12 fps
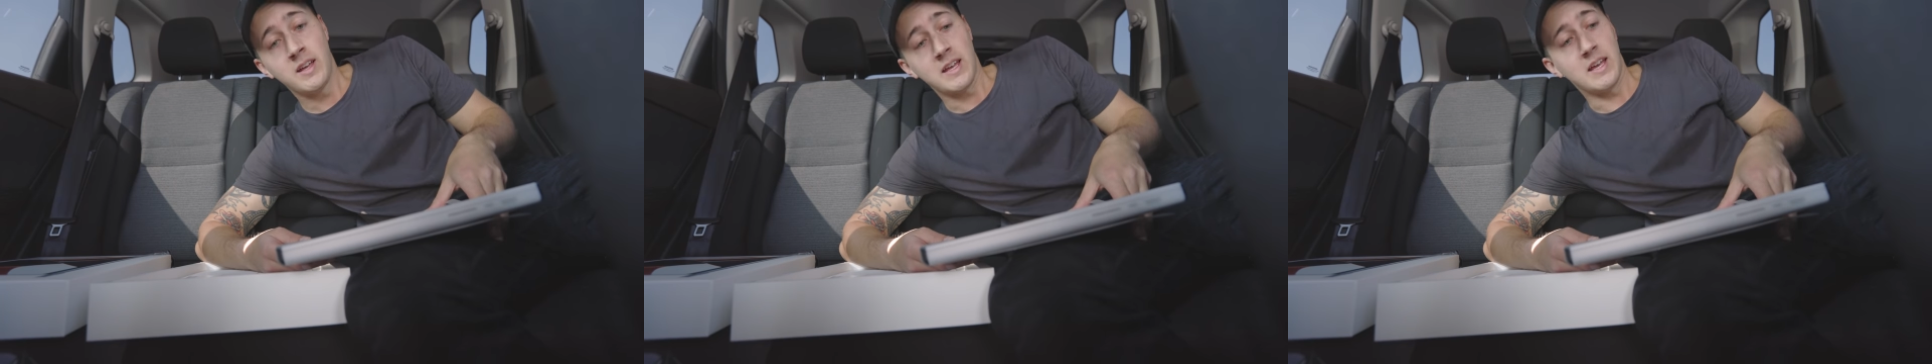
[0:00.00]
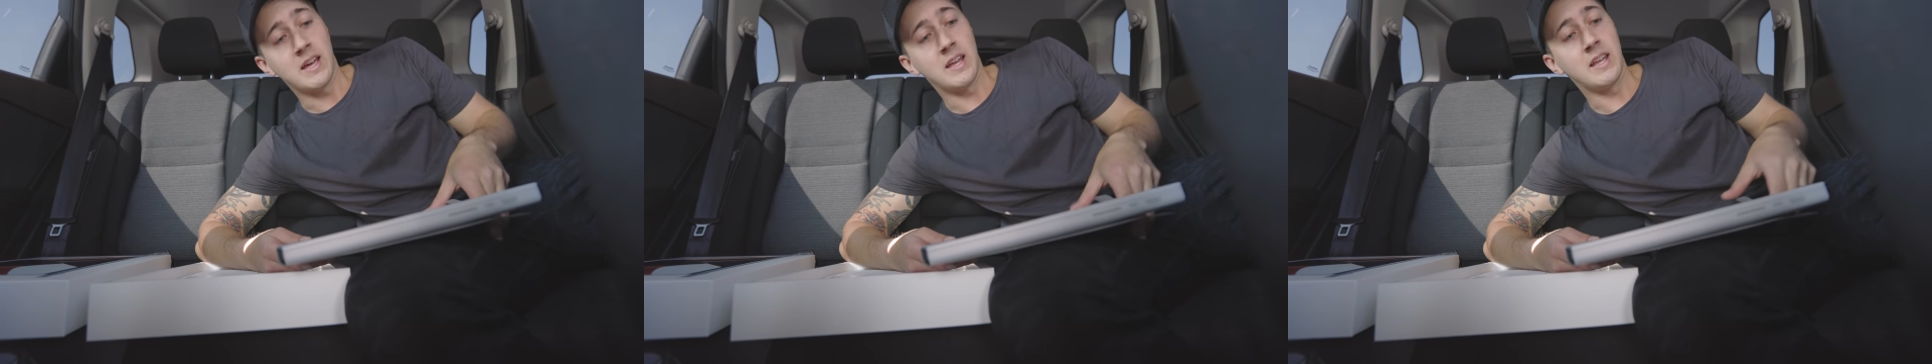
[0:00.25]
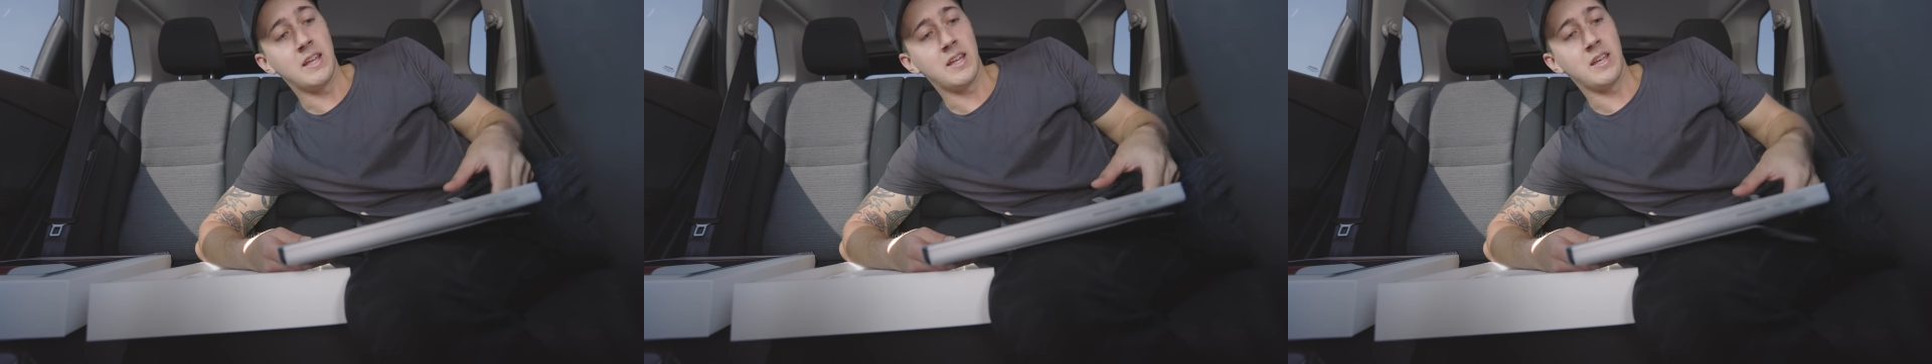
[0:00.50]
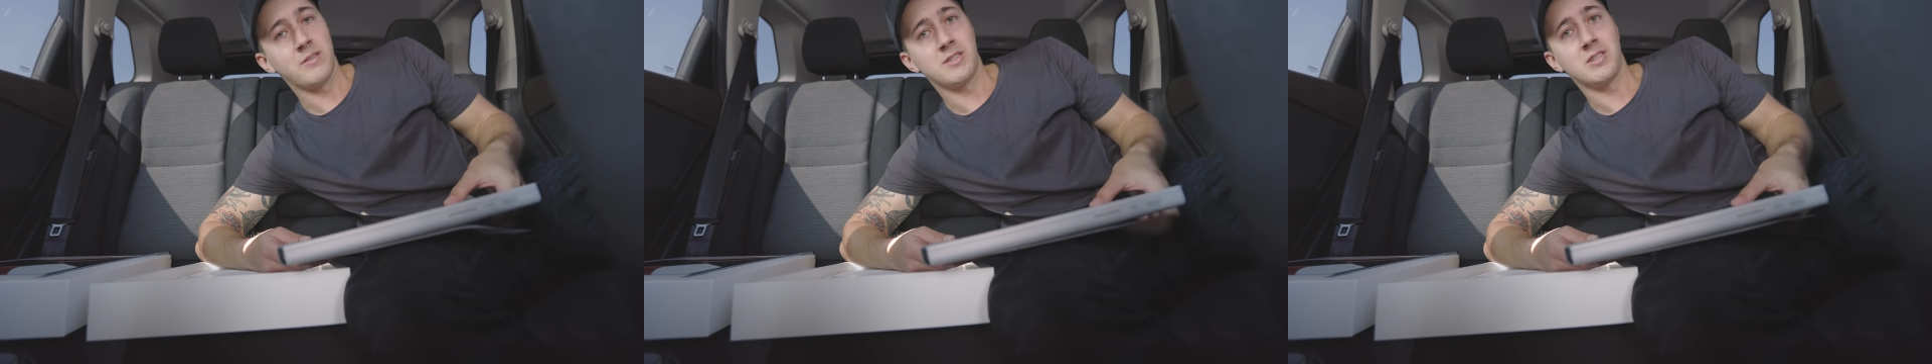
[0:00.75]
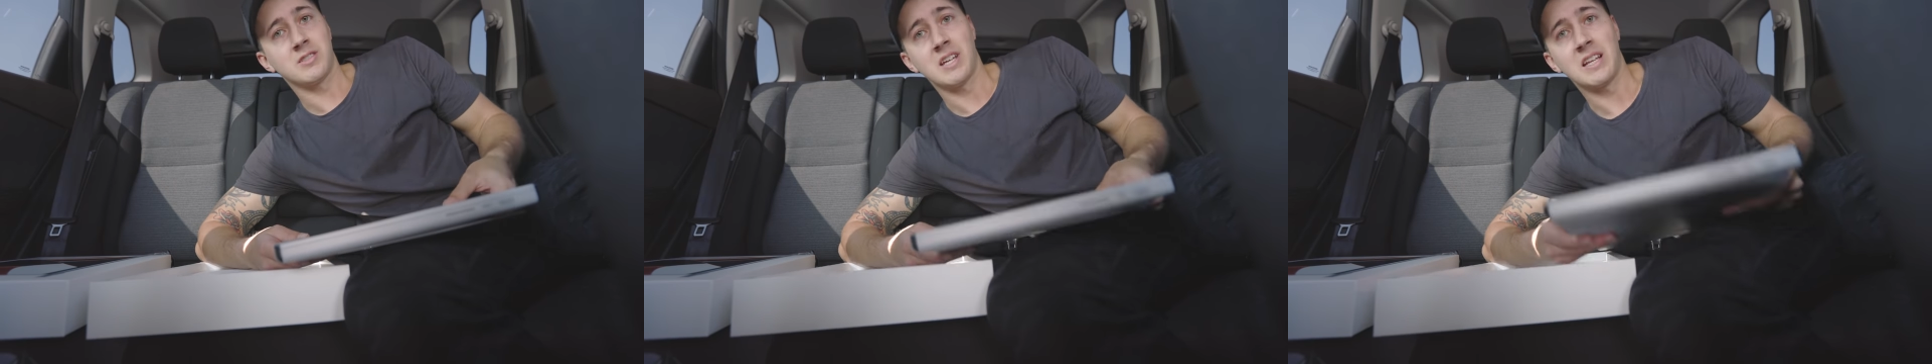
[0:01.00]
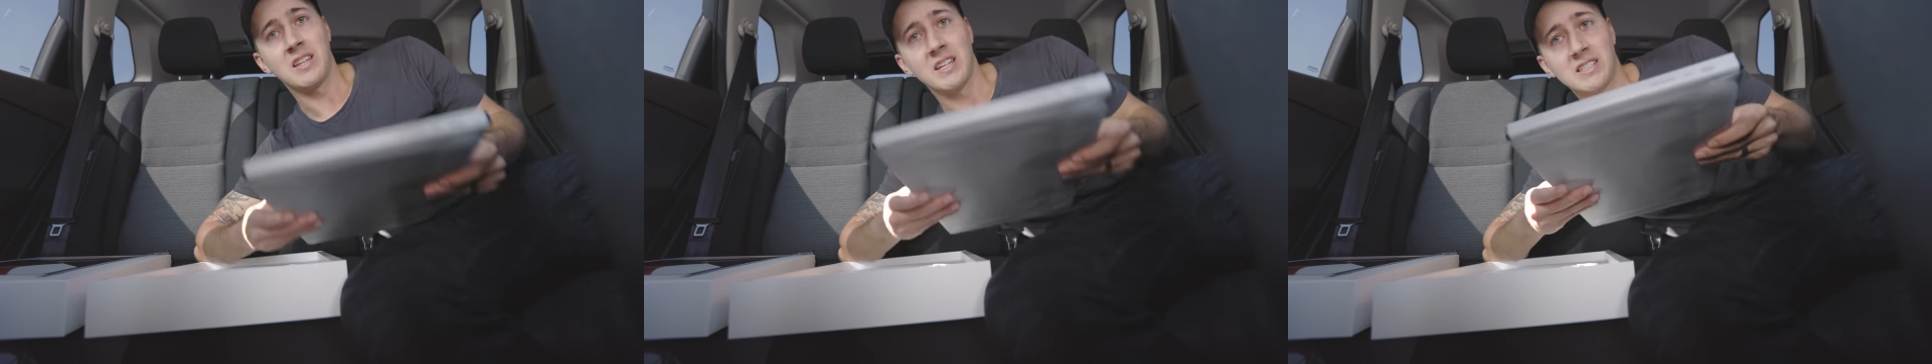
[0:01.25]
And it's just
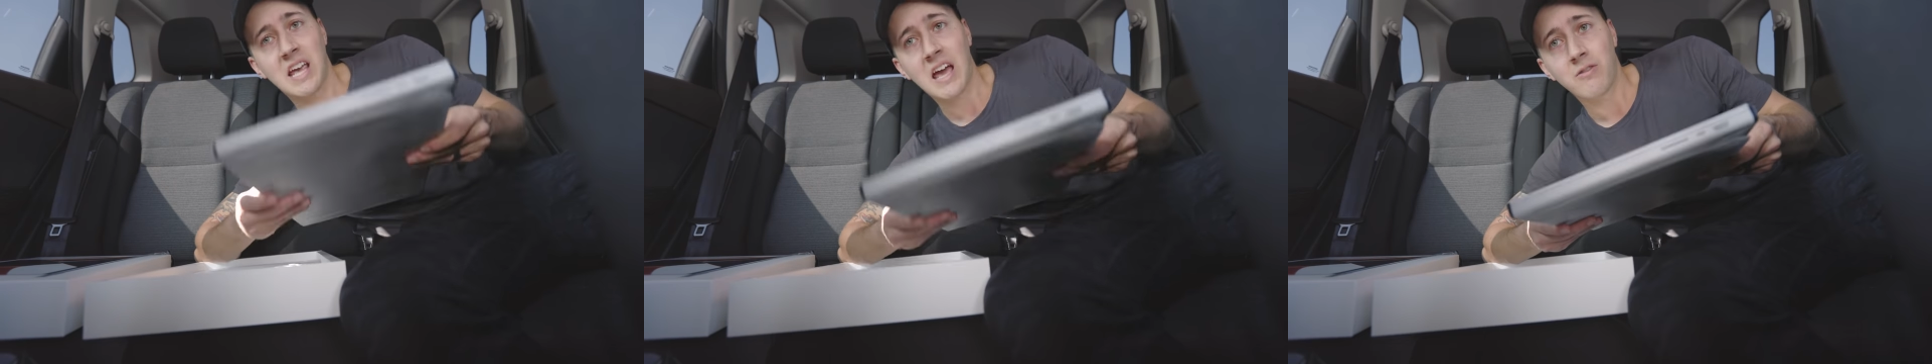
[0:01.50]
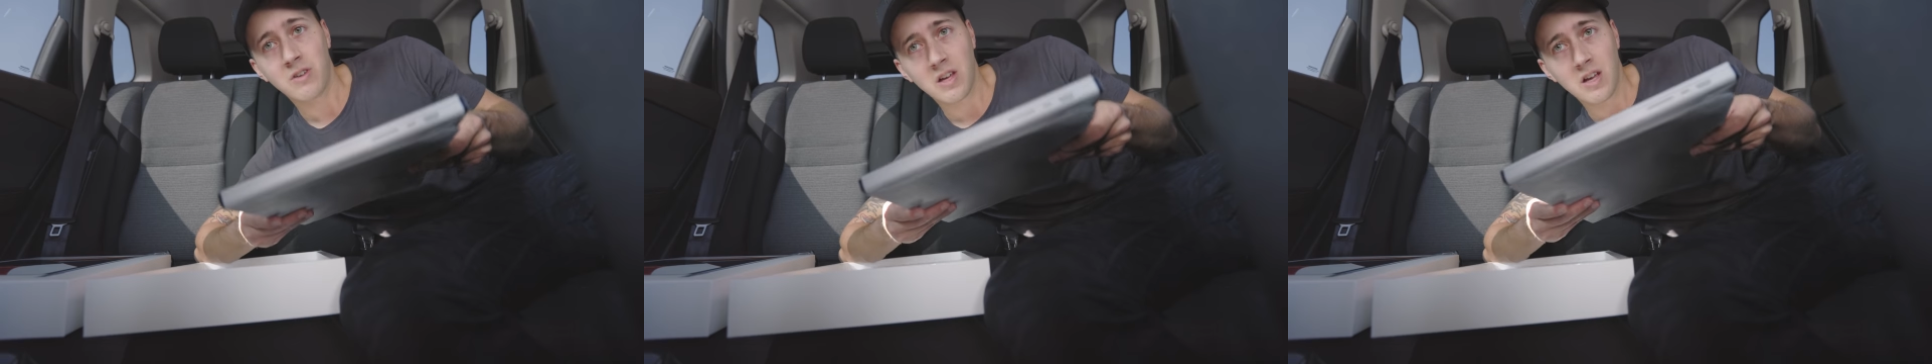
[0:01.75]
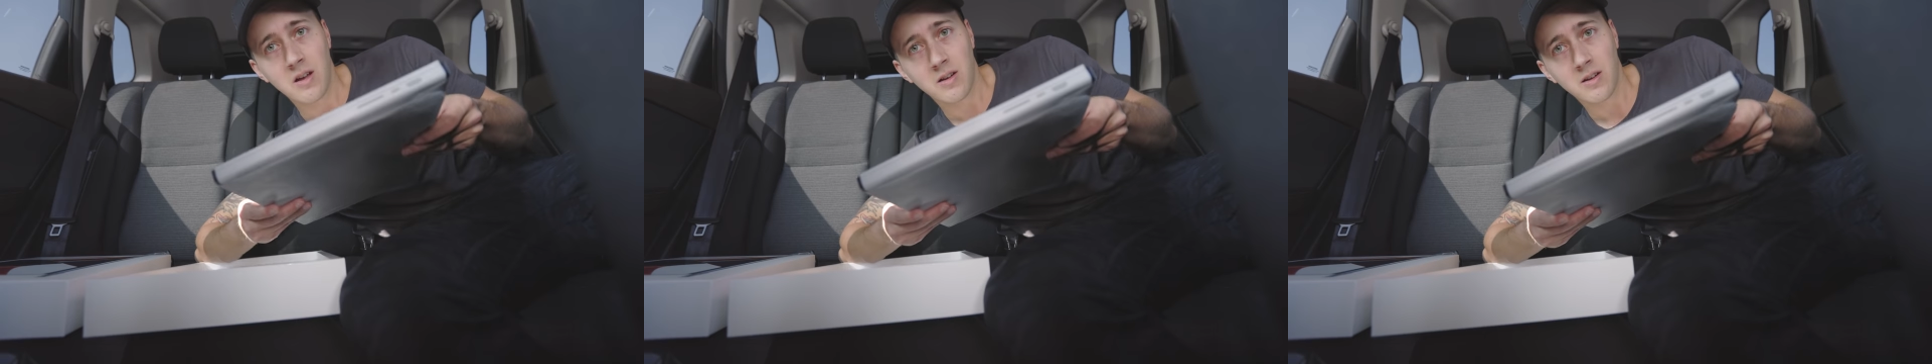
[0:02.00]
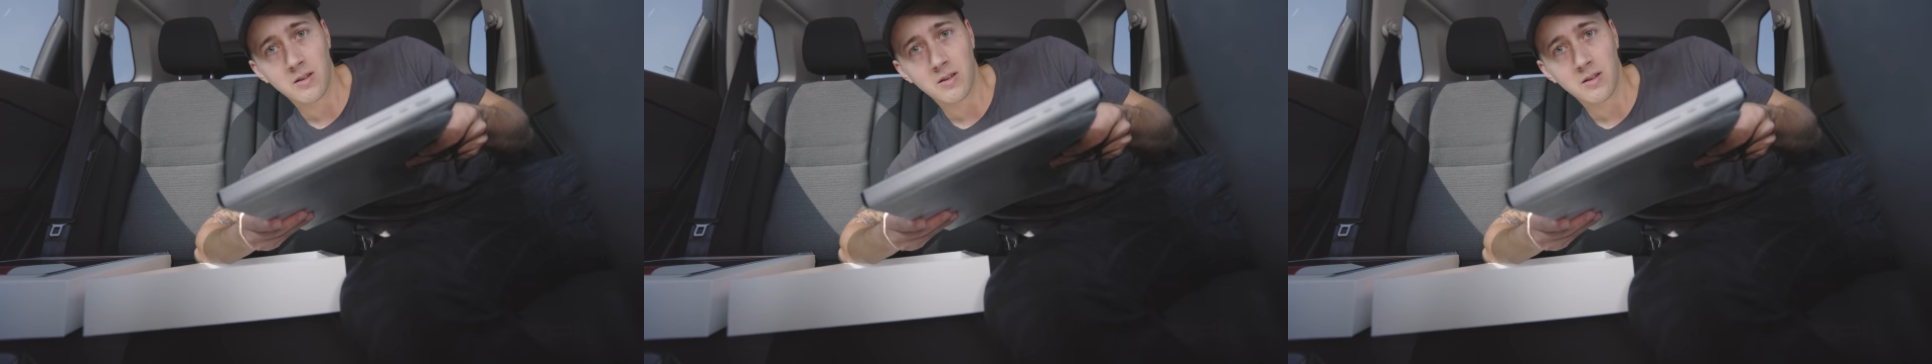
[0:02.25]
like this, heavy,